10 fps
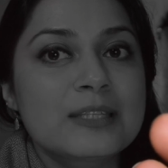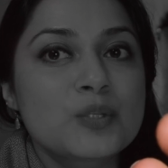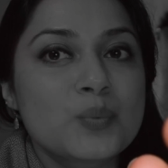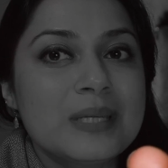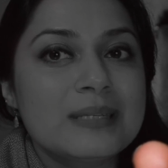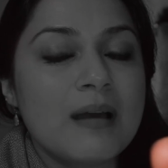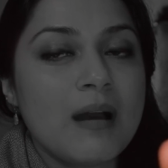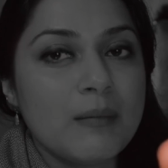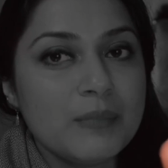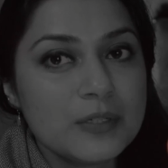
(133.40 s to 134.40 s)
sweet
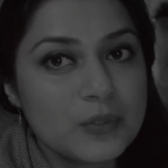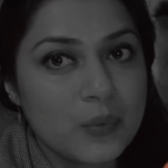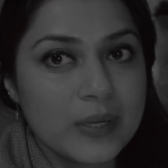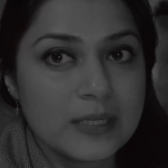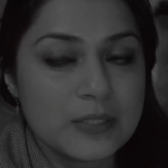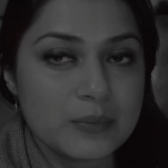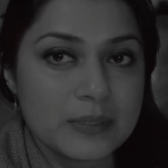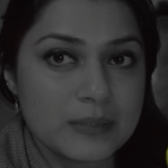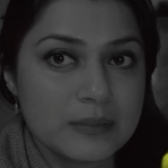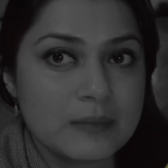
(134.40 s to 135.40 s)
almond oil to
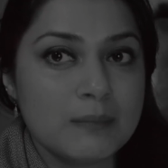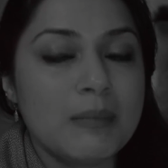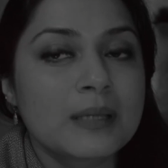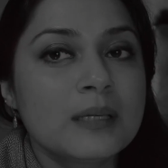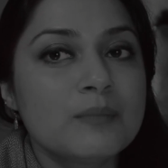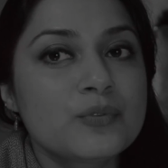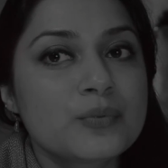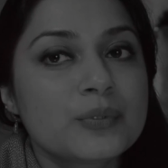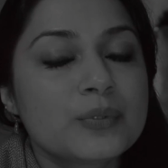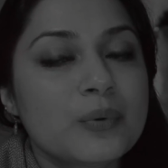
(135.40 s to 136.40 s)
it. Badam
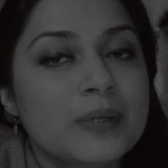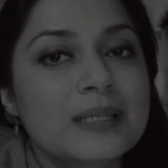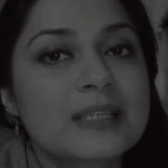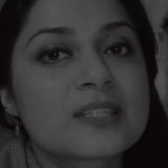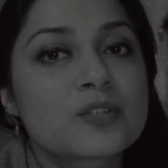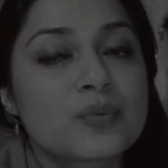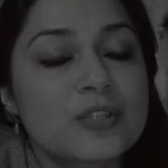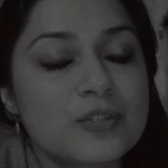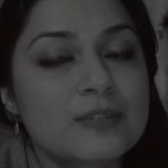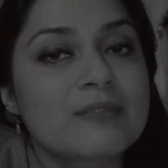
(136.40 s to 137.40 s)
rogan oil is
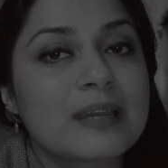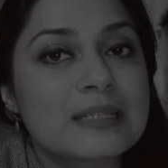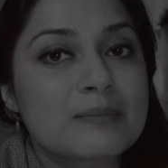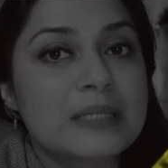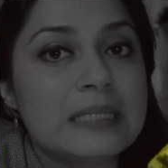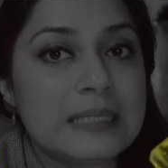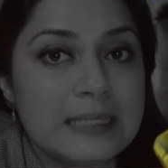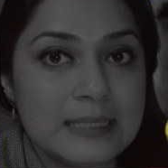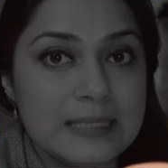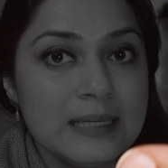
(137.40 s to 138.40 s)
rich in vitamin
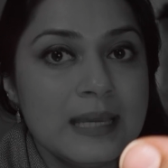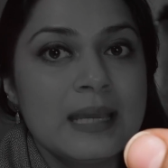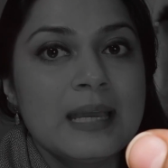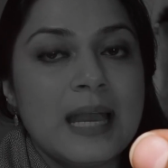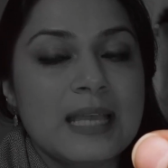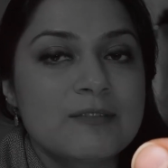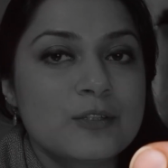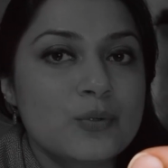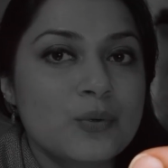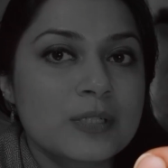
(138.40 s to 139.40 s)
E as we
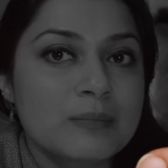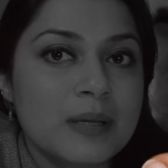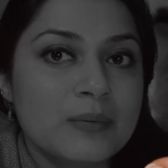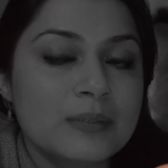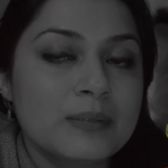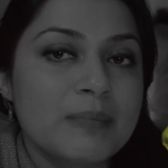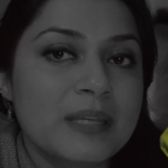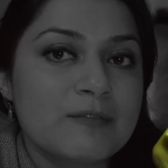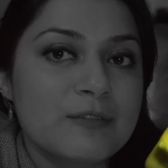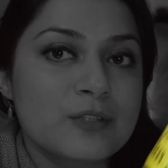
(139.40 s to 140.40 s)
talked about the
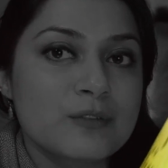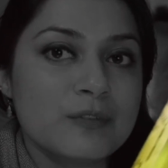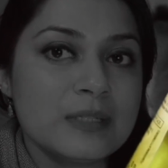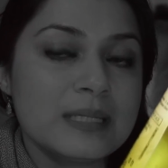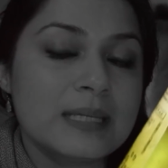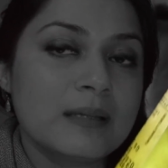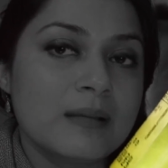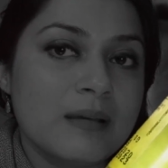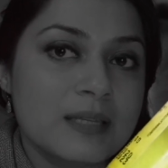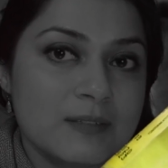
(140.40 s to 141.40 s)
benefits of it in our
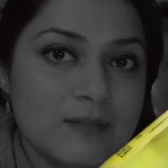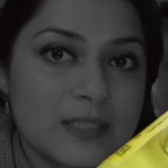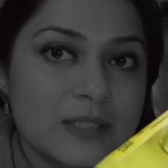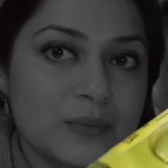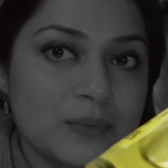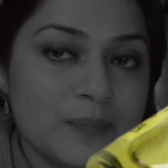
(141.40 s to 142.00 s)
last video.